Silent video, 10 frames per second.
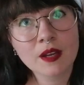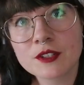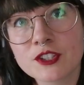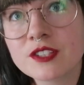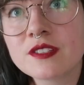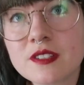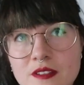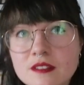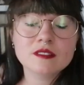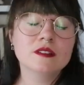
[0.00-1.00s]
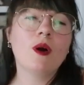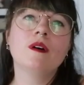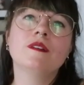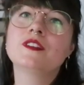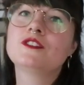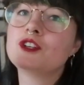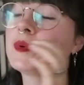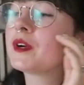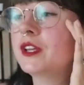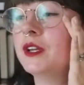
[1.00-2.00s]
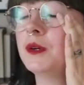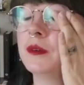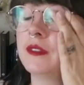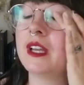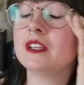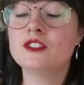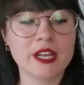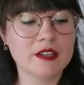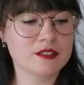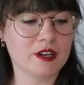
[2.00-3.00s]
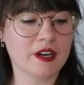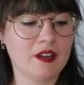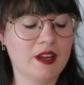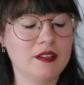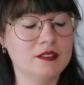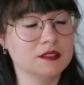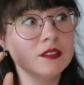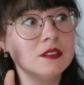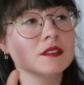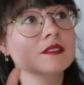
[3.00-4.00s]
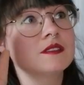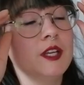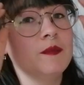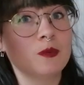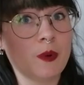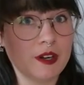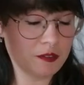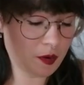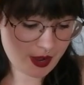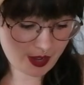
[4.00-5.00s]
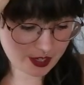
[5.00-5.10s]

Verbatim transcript: it was just all of the super cute things. Jake, sorry, I ooh, keep wanting to rub my